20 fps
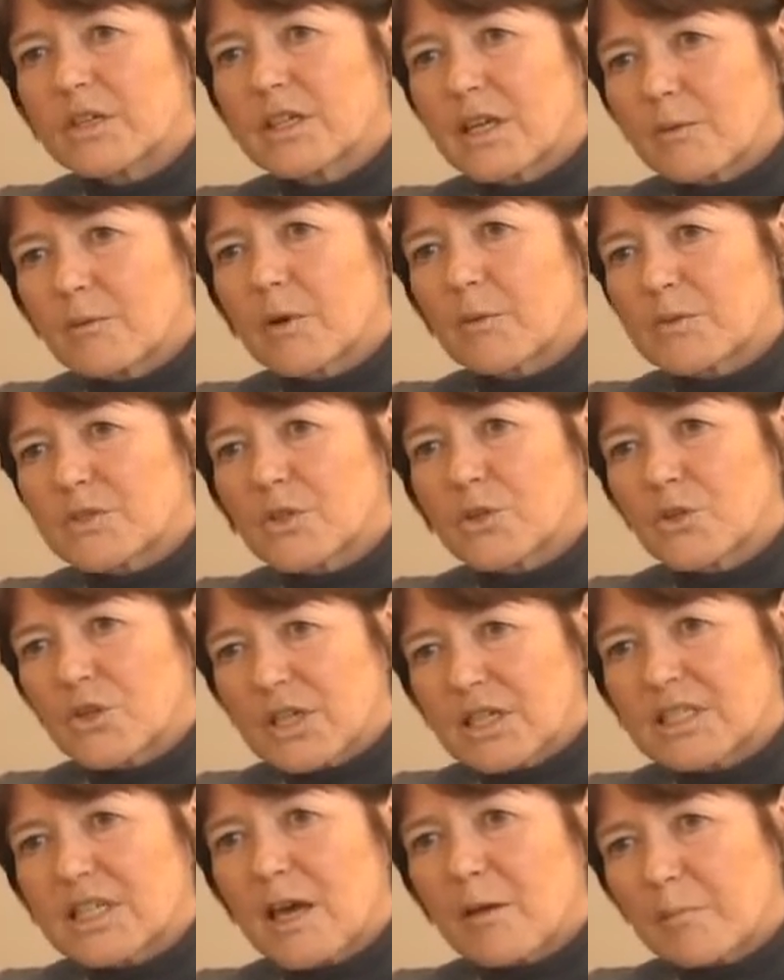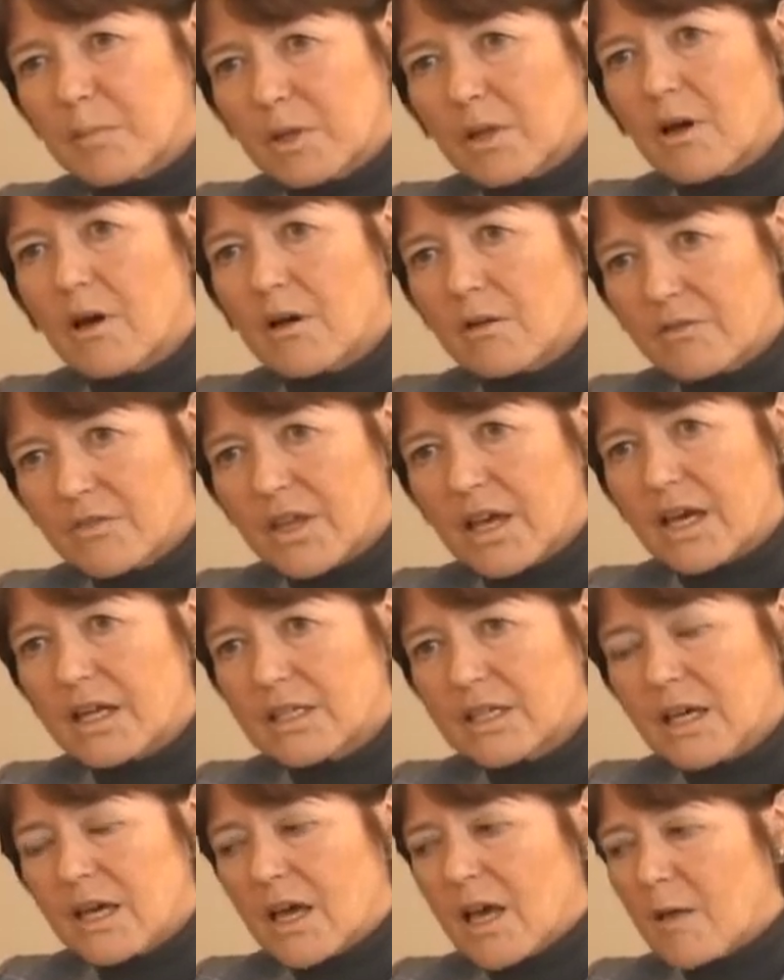Network is a good example of
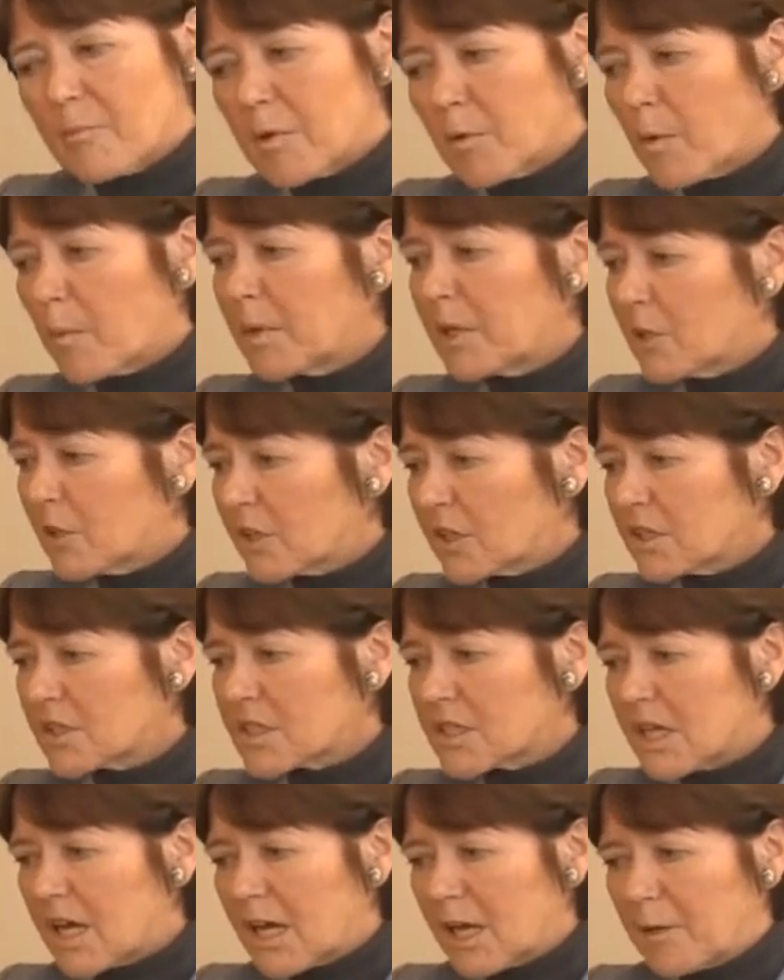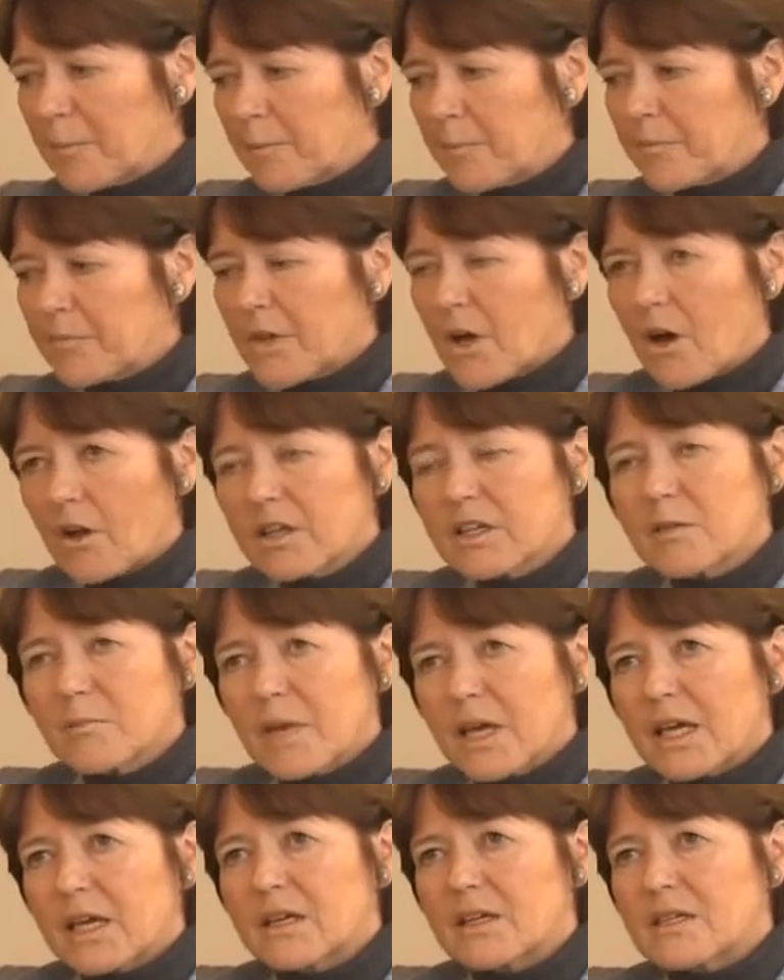that. But when we look at the
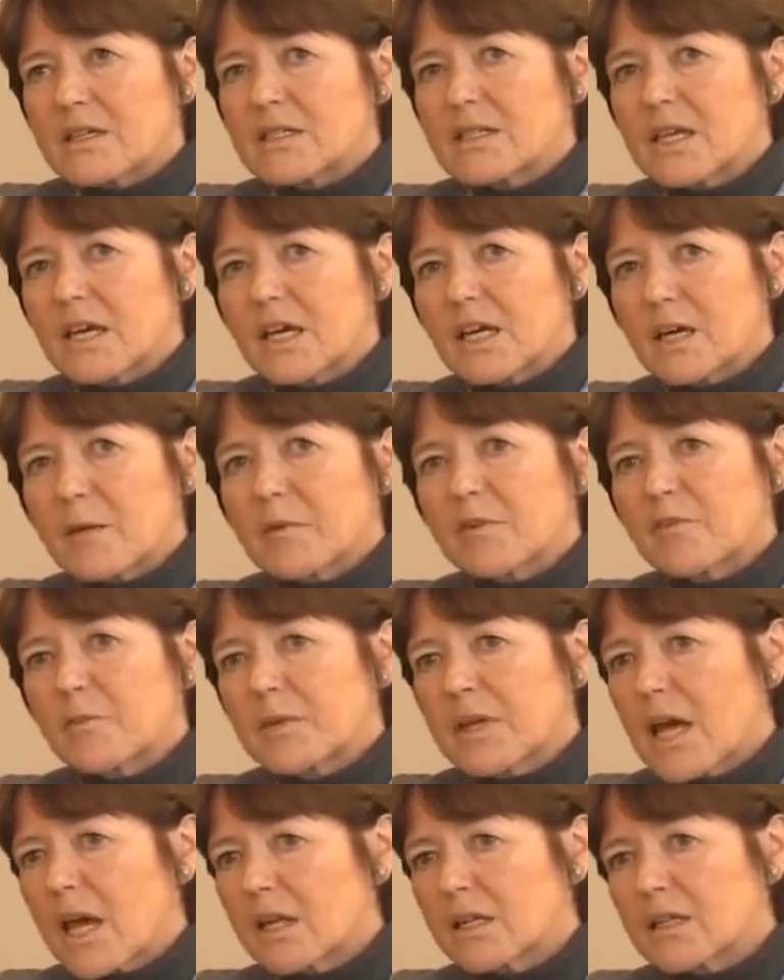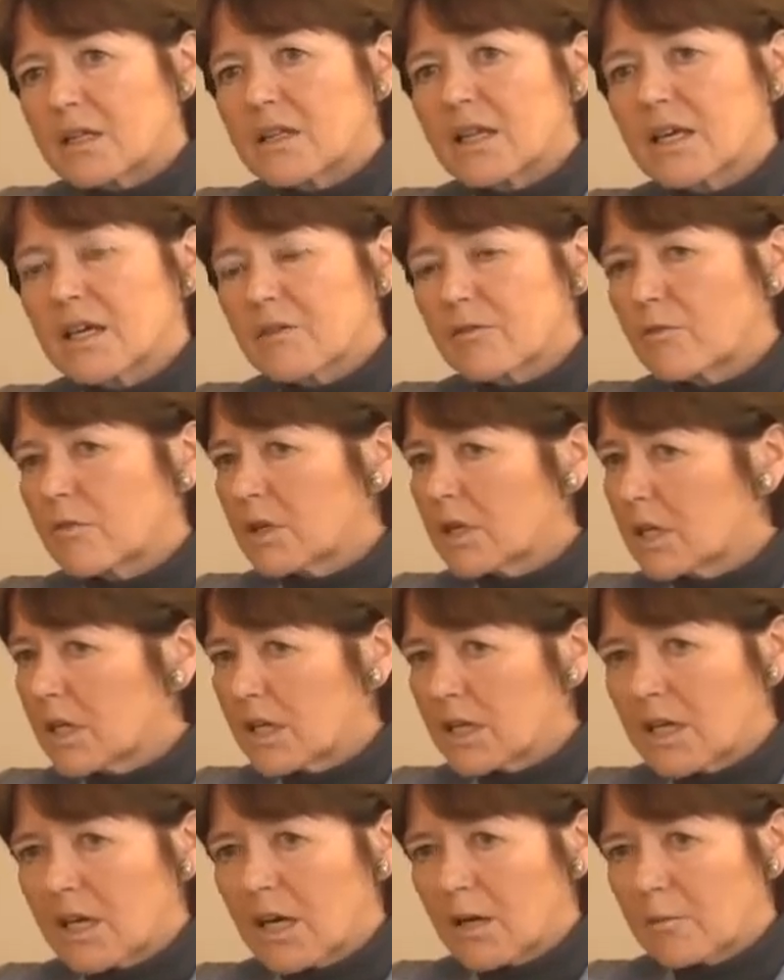holidaymakers coming from Canada, they have
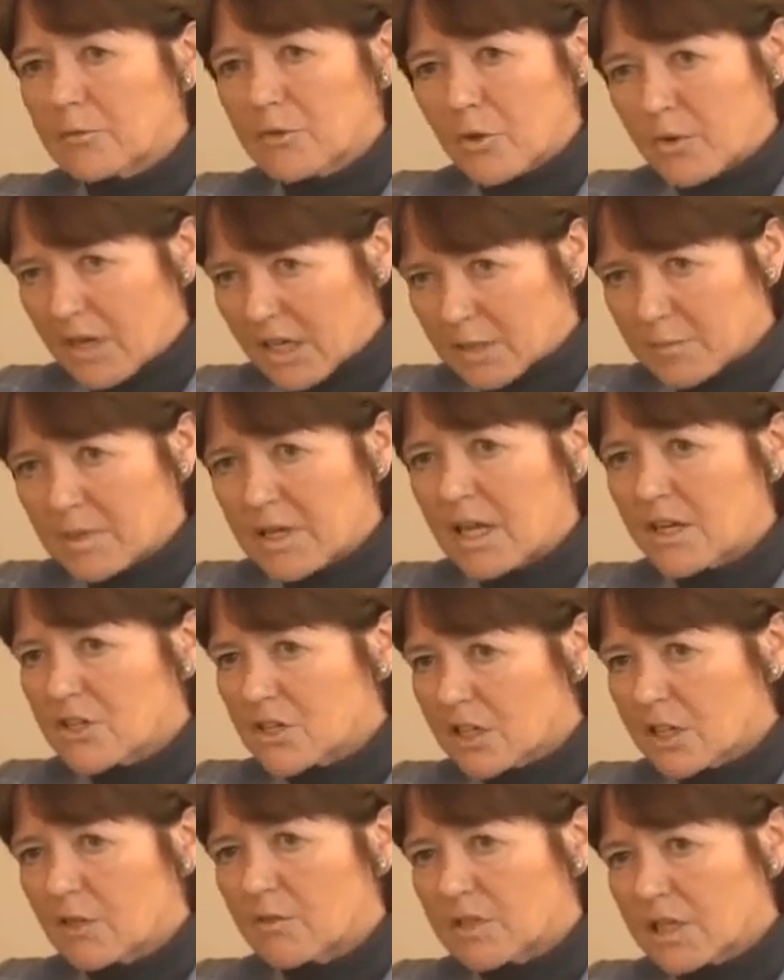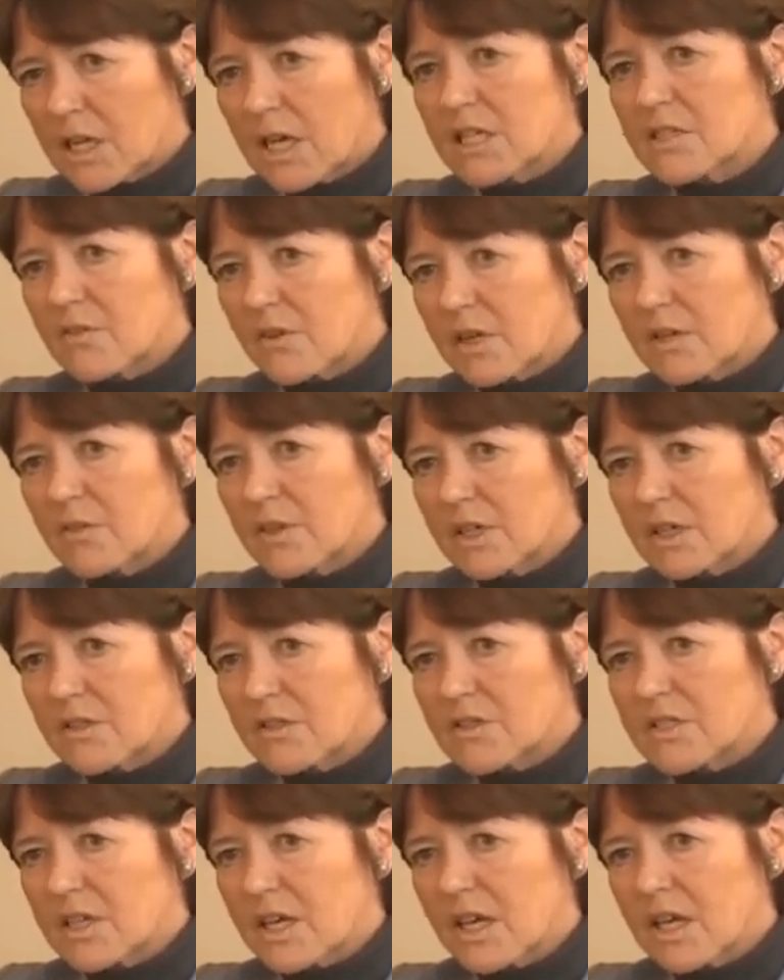really grown exponentially over the last 5
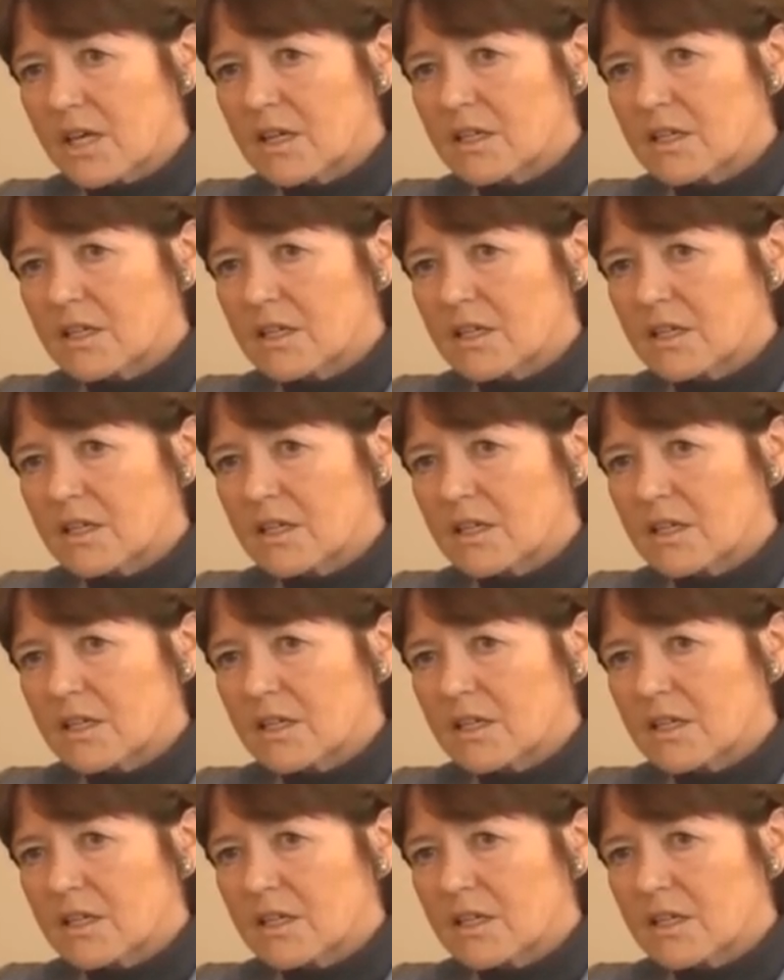years.